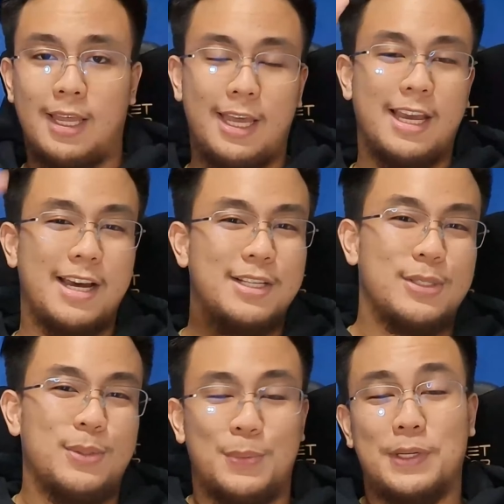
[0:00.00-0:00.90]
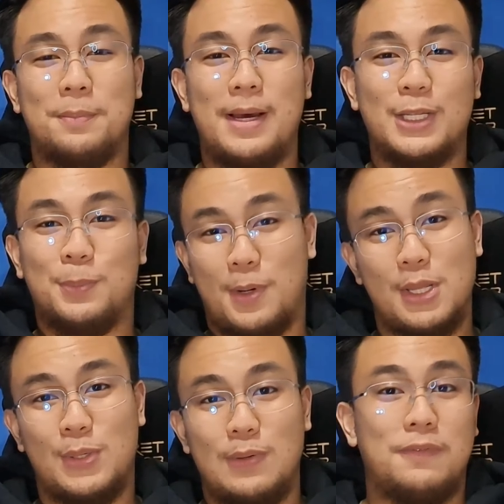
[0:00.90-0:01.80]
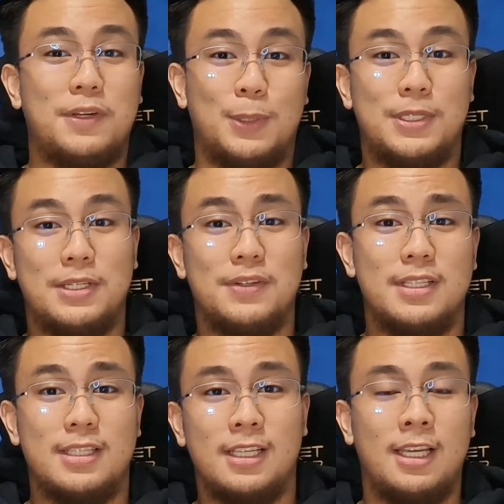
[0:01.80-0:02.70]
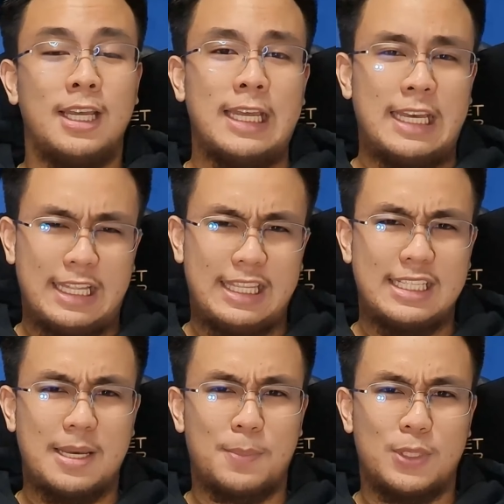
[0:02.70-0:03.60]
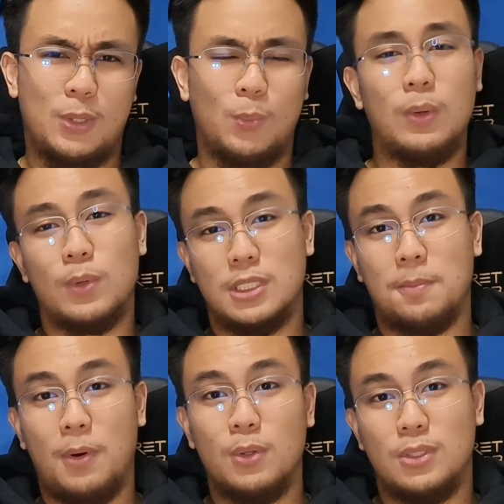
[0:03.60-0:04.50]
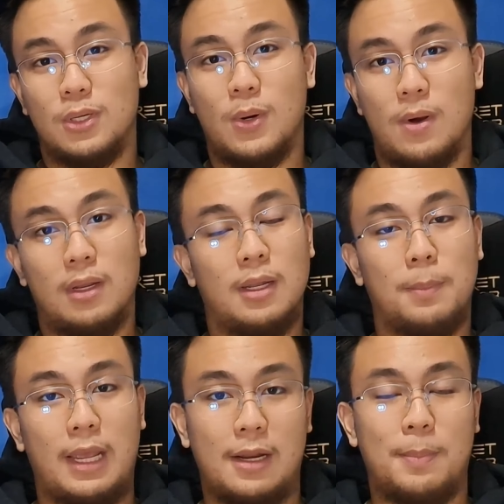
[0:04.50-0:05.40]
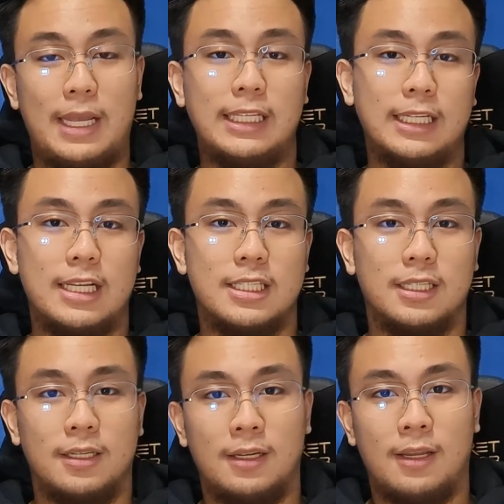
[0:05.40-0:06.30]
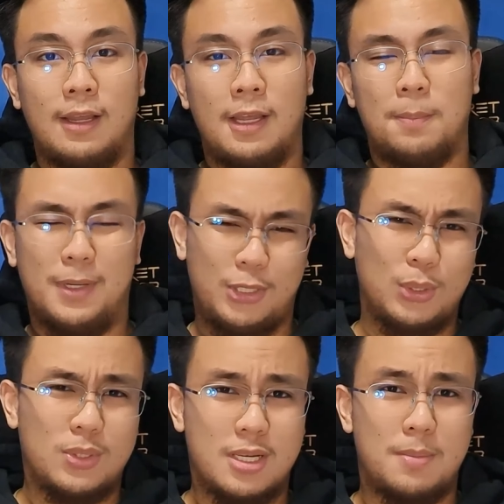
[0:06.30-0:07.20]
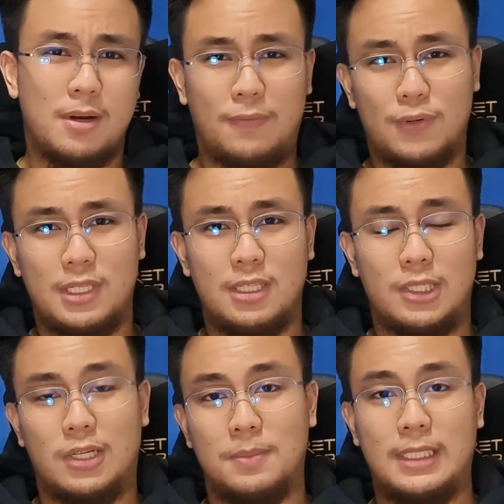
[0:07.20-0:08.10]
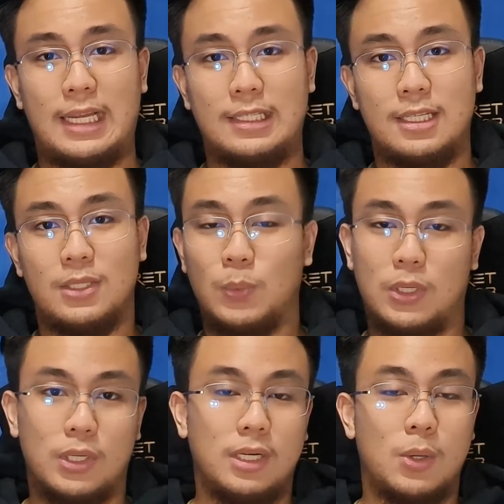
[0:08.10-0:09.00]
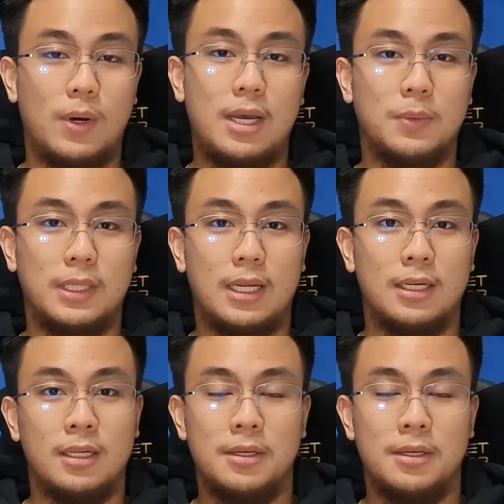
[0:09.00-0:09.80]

Hey guys, welcome back to part 3 of the video series. In this episode, we were supposed to go and get a painting lesson, but due to some unforeseen circumstances, we couldn't go ahead with that.